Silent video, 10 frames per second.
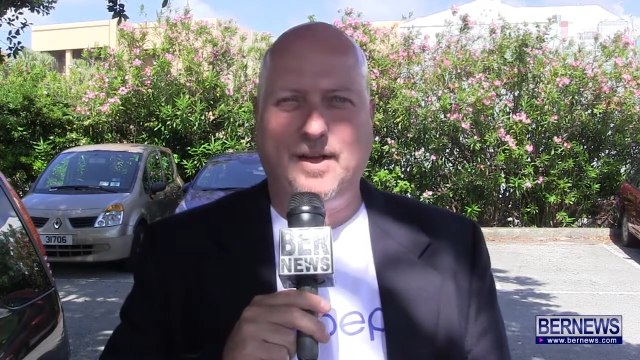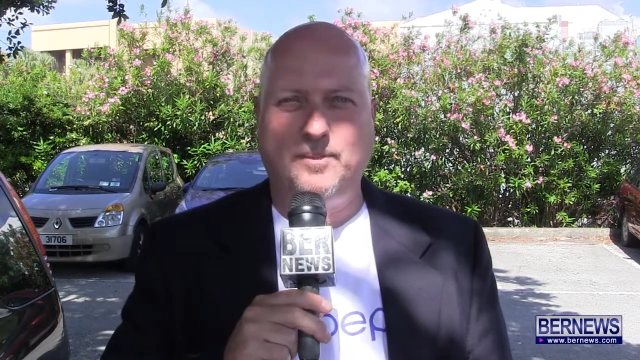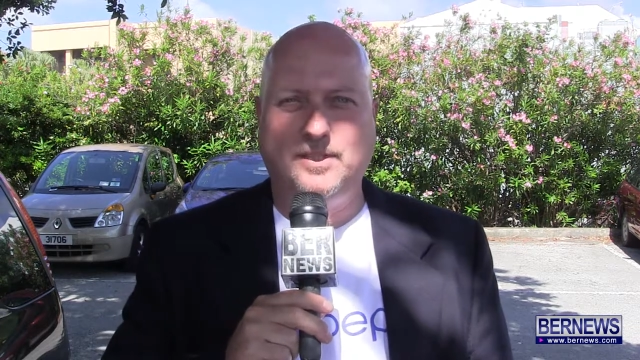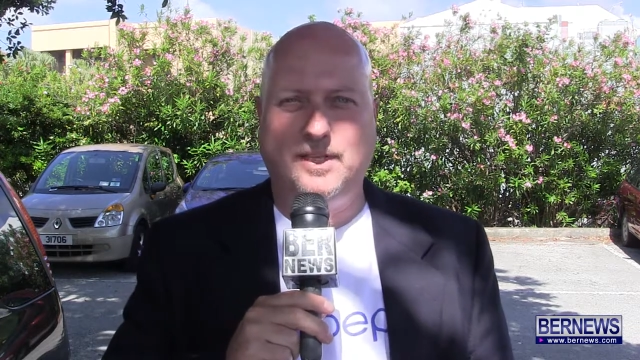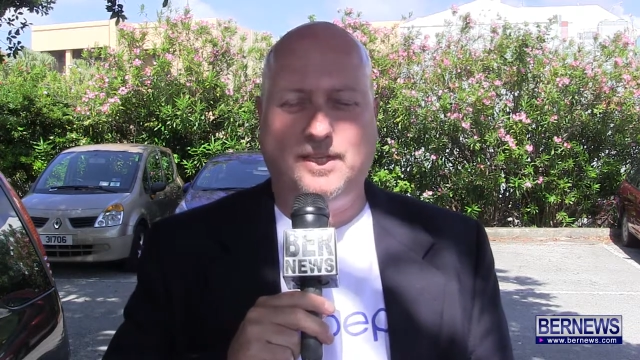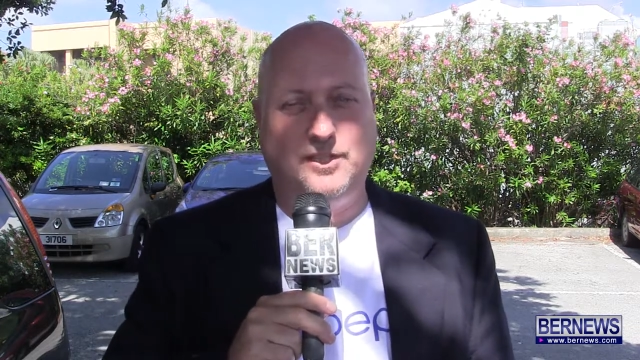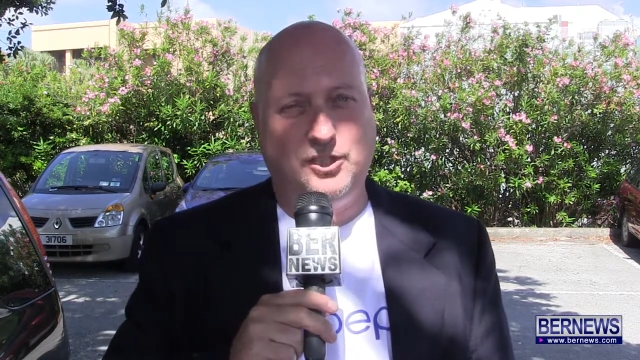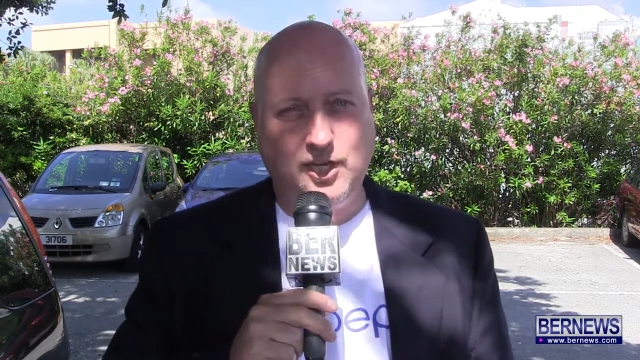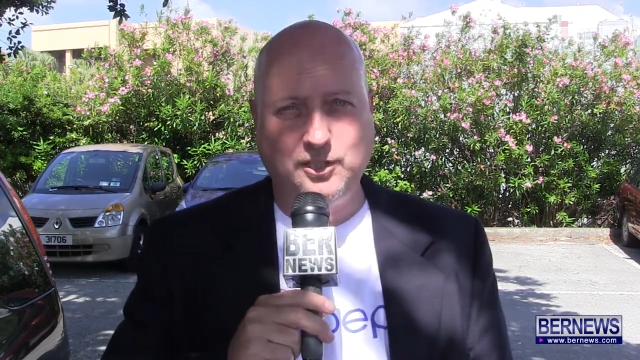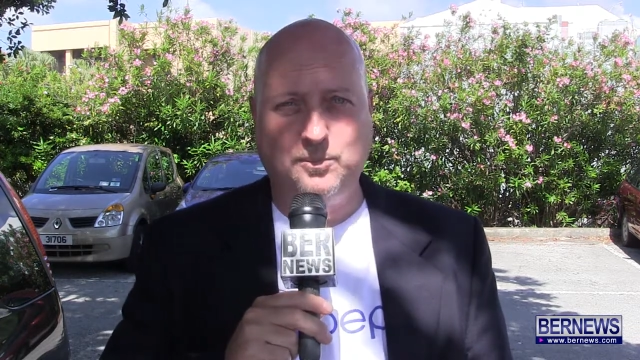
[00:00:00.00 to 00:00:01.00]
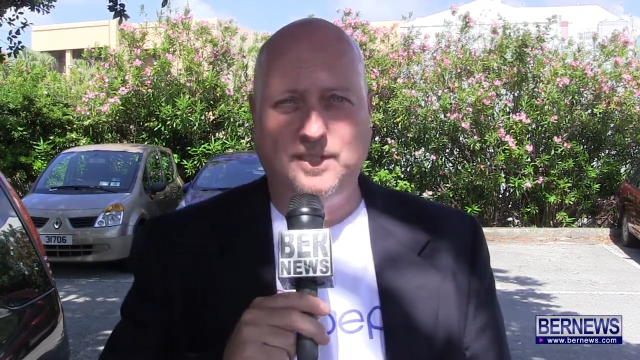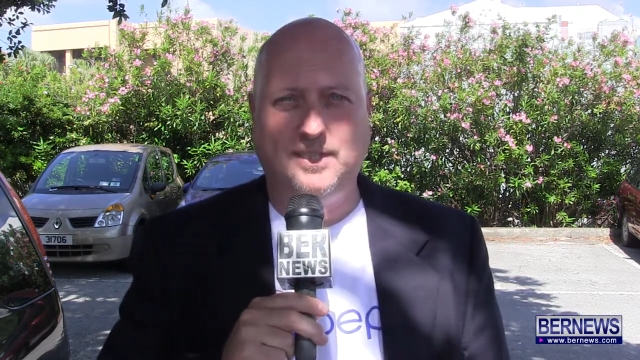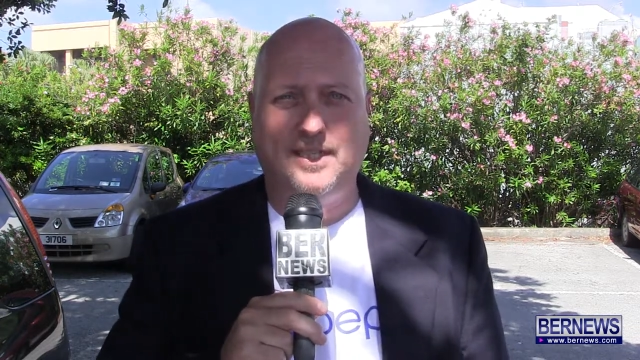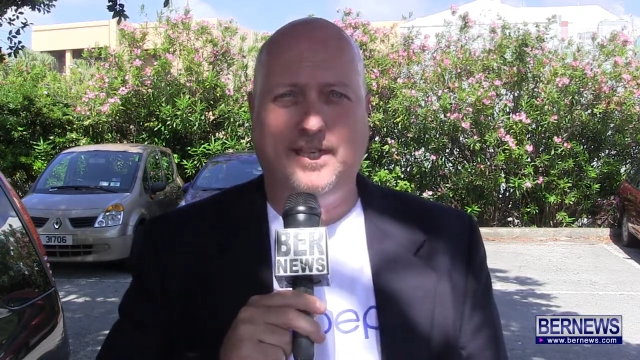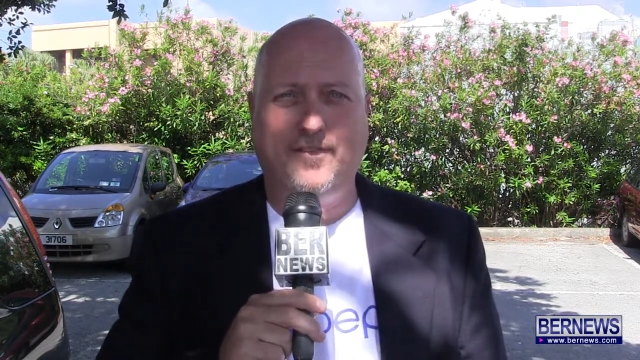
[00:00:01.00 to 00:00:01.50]
Hamilton in conjunction with the
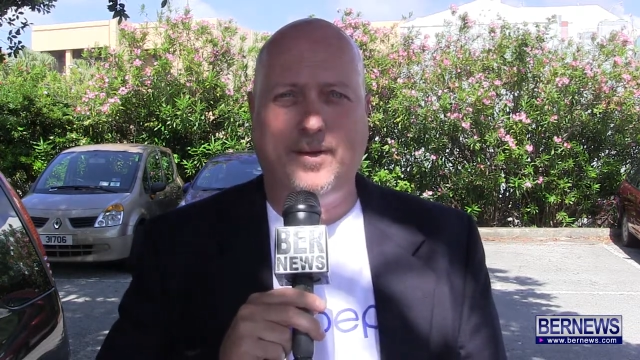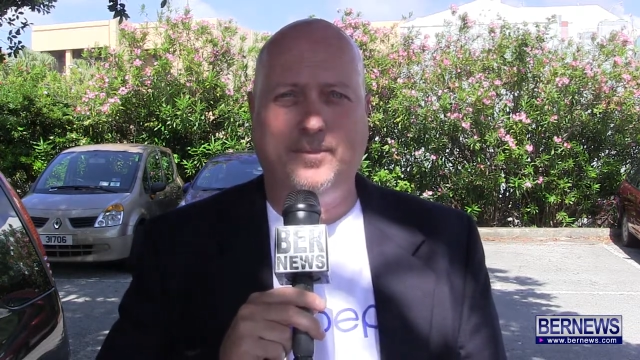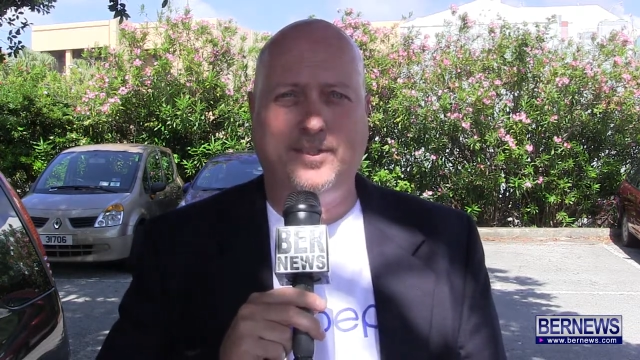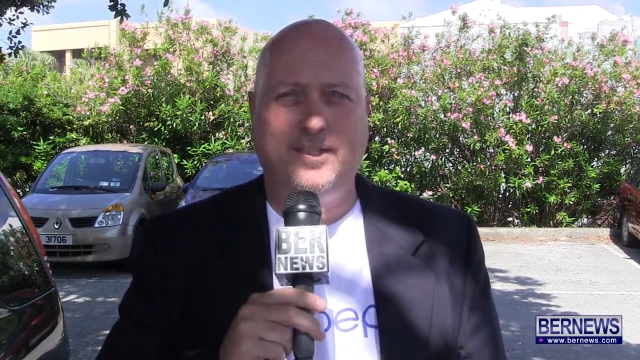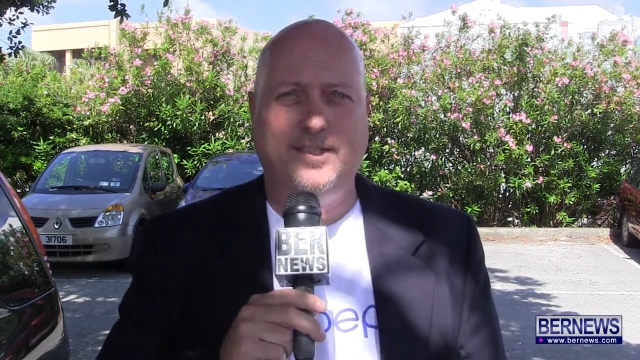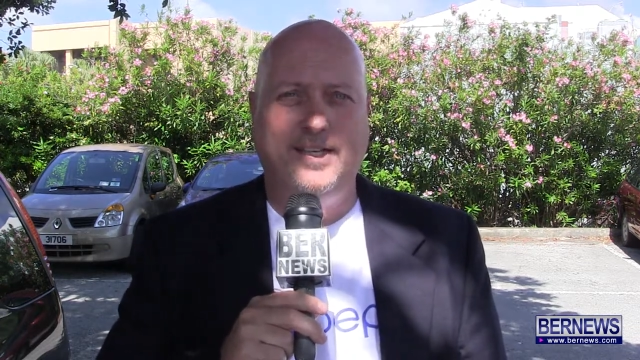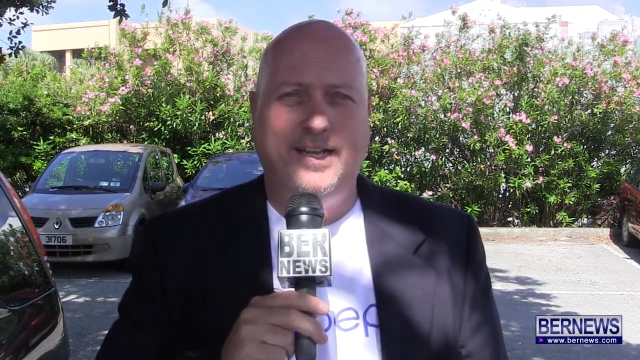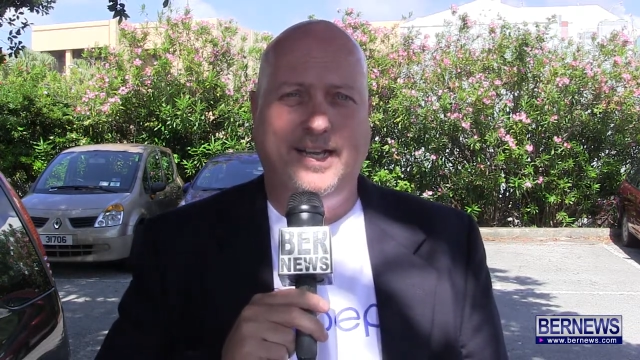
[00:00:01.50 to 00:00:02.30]
City of Hamilton,